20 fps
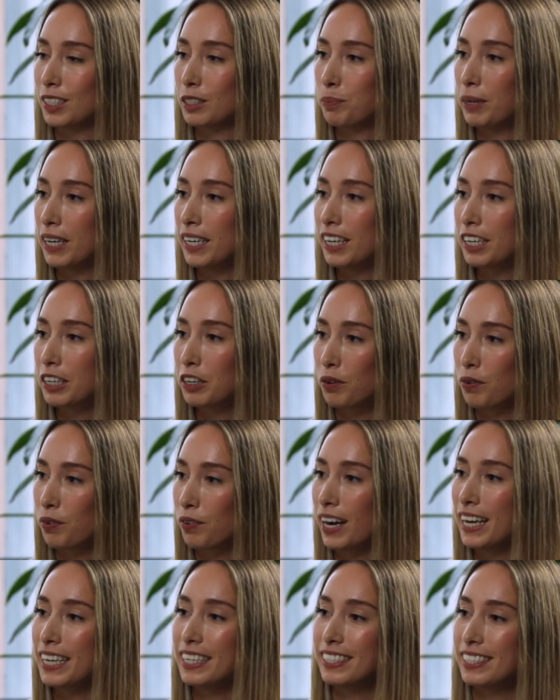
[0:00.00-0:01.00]
It's been a
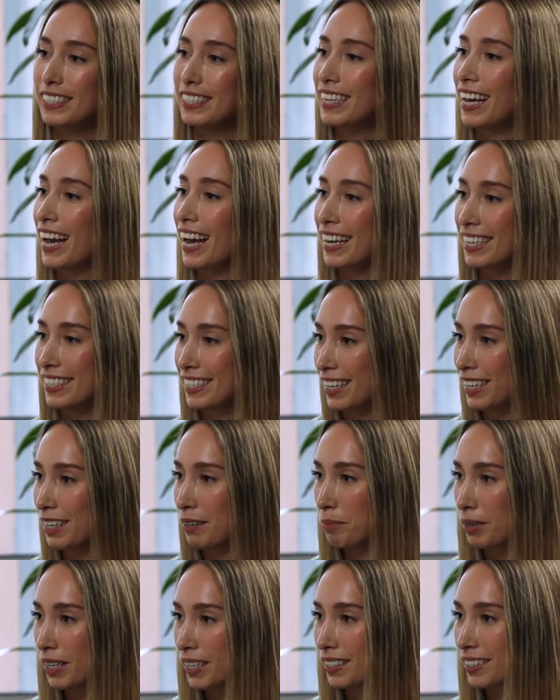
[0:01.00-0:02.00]
crazy
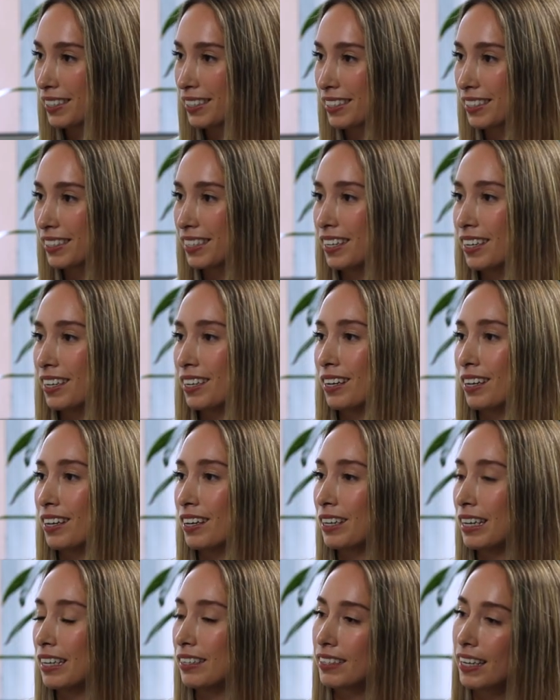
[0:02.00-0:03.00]
18 months.
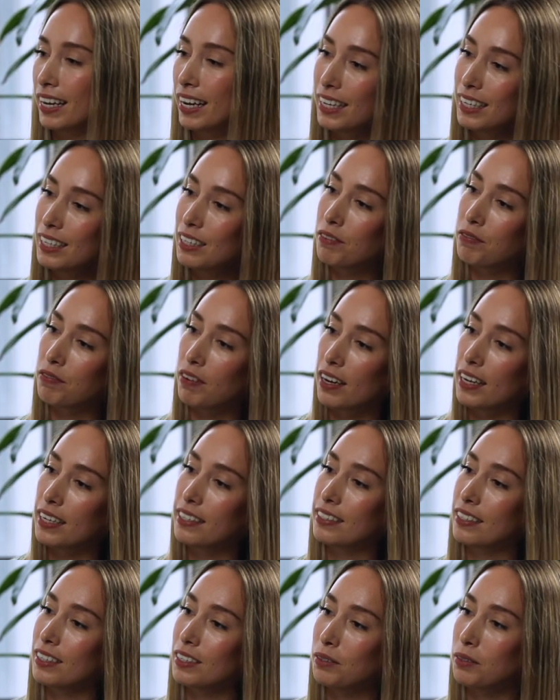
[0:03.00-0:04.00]
Is there any
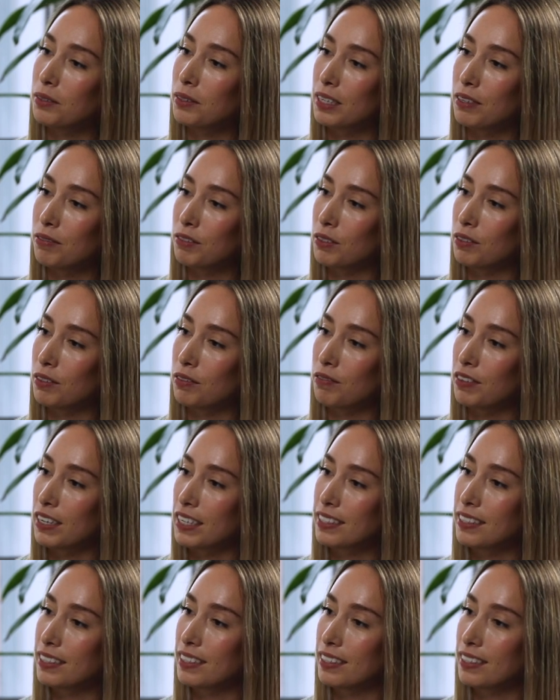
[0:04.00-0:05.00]
advice that you could give to
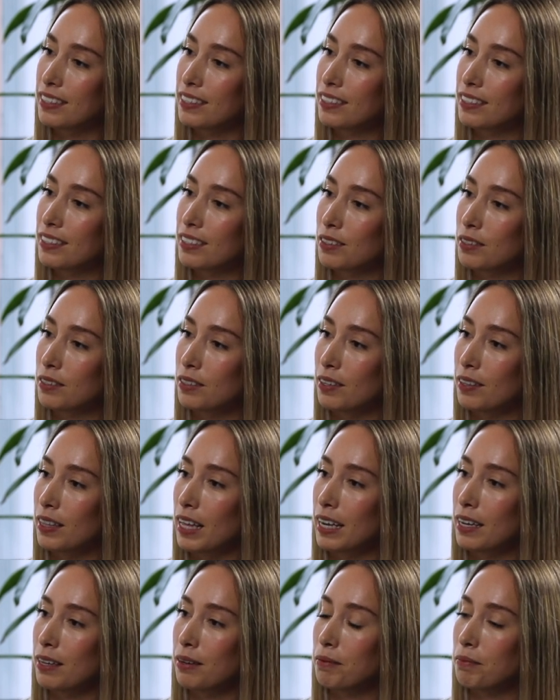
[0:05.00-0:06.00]
investors so that
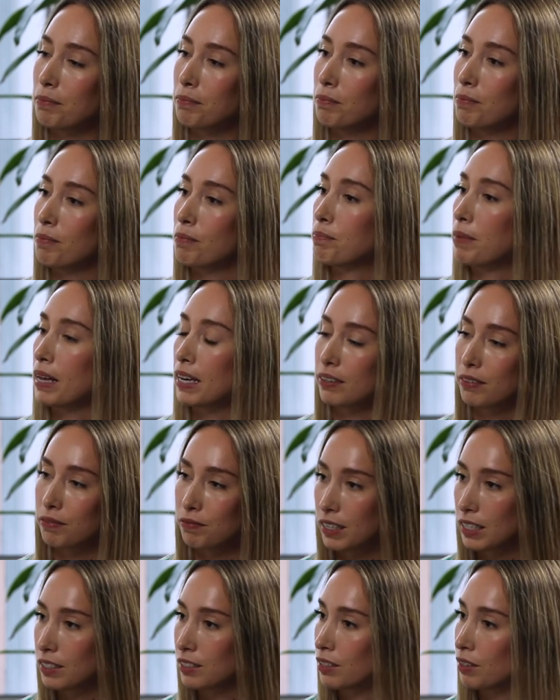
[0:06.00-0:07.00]
they can better
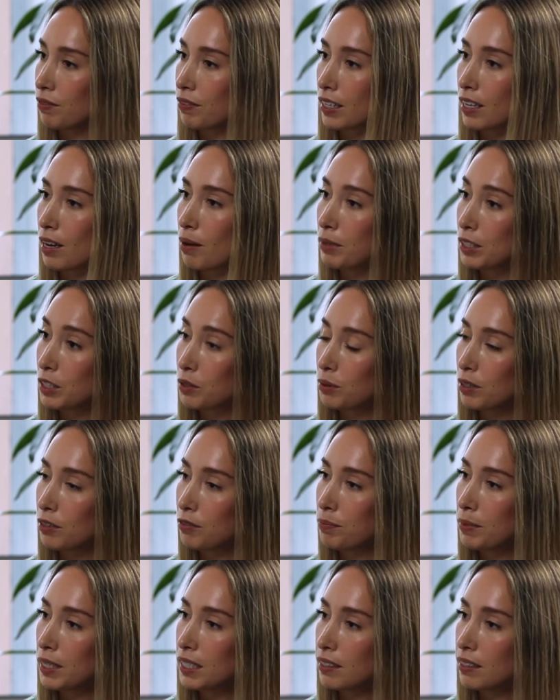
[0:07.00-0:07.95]
invest over the coming 12